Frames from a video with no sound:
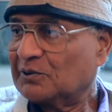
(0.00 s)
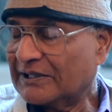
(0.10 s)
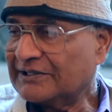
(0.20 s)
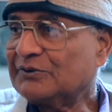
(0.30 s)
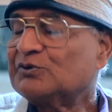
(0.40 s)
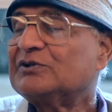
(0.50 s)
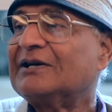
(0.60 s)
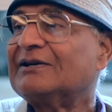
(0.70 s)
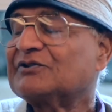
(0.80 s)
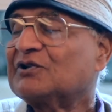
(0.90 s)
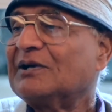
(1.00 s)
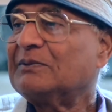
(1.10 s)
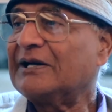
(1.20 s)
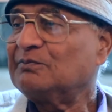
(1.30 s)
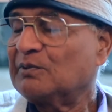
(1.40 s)
can use their rational
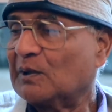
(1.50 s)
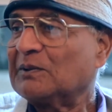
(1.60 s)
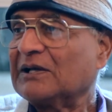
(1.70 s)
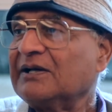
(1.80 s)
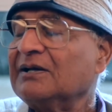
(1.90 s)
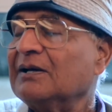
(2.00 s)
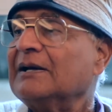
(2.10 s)
mind properly